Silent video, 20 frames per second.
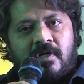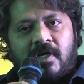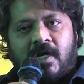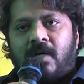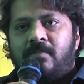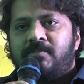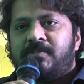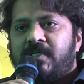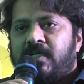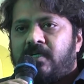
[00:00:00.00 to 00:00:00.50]

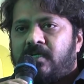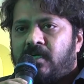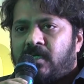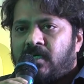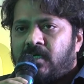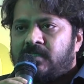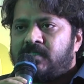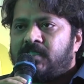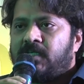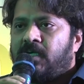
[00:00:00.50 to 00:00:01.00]
comes at
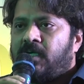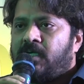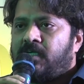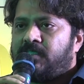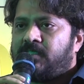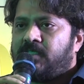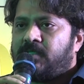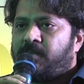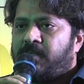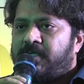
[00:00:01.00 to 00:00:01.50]
a single
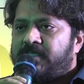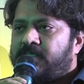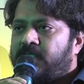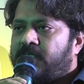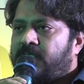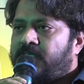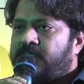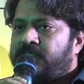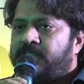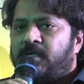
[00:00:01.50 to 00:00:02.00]
digit
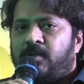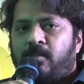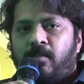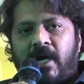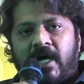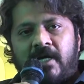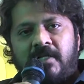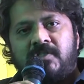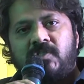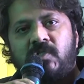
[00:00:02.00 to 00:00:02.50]
percentage, and
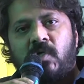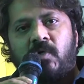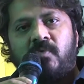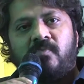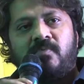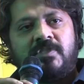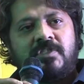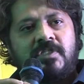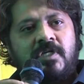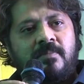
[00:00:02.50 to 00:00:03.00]
balance loan,
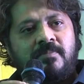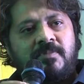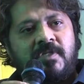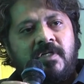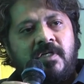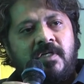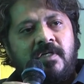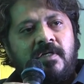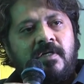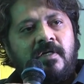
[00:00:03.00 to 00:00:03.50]
which comes
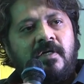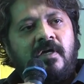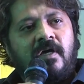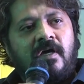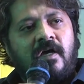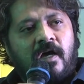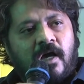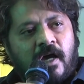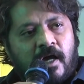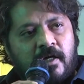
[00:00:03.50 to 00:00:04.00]
at a
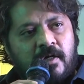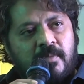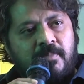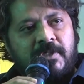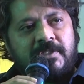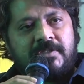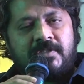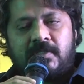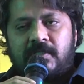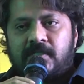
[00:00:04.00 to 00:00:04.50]
higher
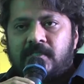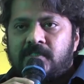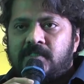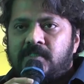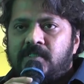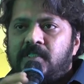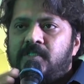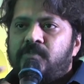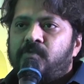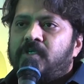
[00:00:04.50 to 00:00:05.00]
percentage.
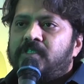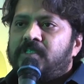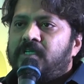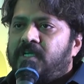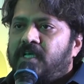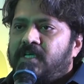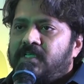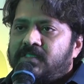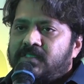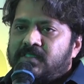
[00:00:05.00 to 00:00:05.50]
These were the
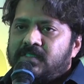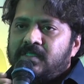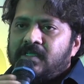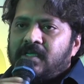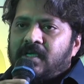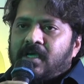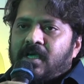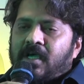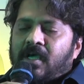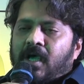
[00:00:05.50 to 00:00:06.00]
days
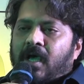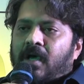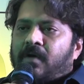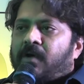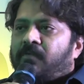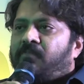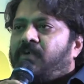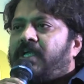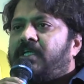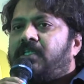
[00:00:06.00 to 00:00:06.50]

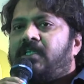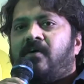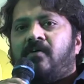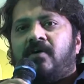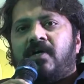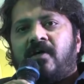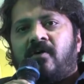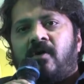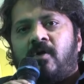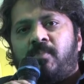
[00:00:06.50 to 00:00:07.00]
uh, where the
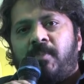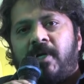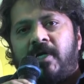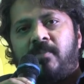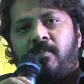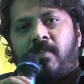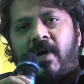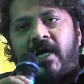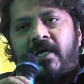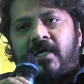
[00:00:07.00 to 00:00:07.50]

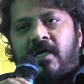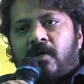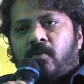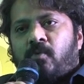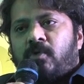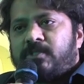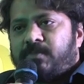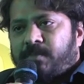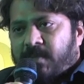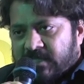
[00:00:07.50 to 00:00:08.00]
development banking
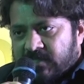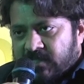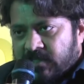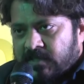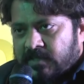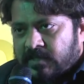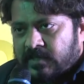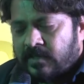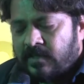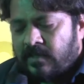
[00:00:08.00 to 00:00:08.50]
was
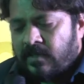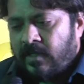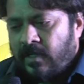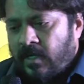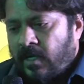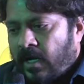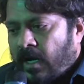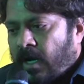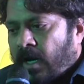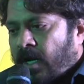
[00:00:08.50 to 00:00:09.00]
present,
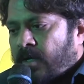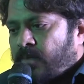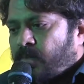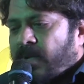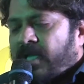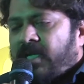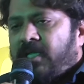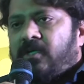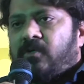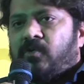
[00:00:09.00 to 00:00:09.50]
and
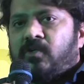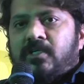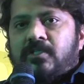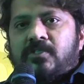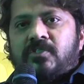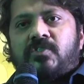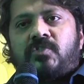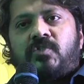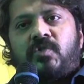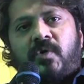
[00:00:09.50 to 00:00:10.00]
many
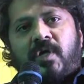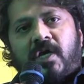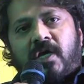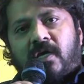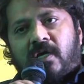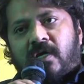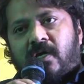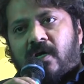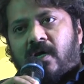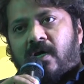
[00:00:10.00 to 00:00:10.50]
units
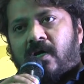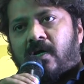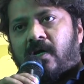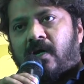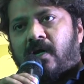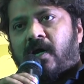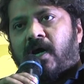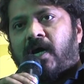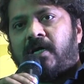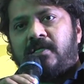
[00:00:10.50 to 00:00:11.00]
today are
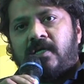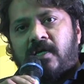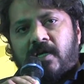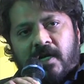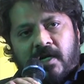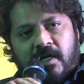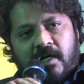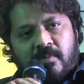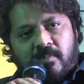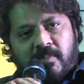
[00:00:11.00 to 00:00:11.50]
uh, either
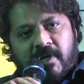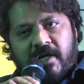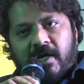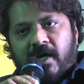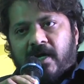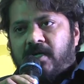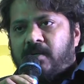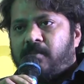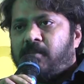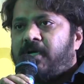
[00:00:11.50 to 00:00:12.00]
aided by
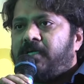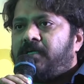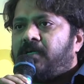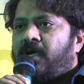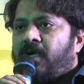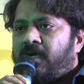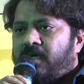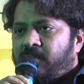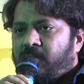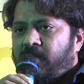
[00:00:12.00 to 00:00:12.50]
IDB,
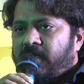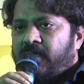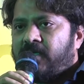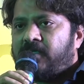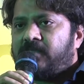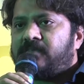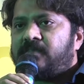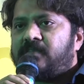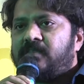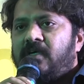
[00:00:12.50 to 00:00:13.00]

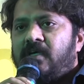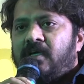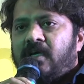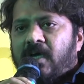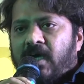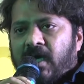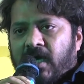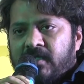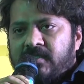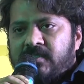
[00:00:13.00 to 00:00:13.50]
IDBIs,
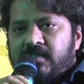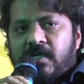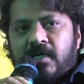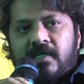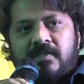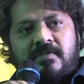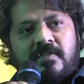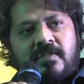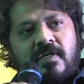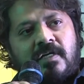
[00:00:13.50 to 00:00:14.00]

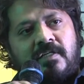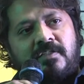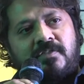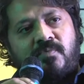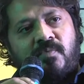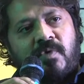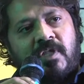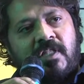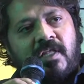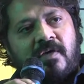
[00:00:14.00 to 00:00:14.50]

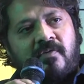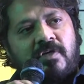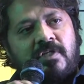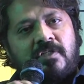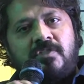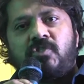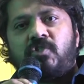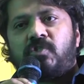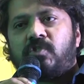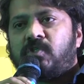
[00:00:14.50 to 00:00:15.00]
ICICIs when they were
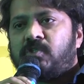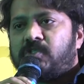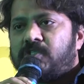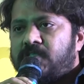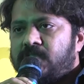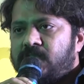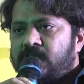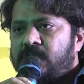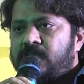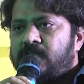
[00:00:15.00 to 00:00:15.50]

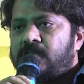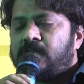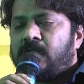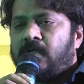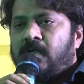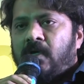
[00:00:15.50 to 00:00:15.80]
institutions,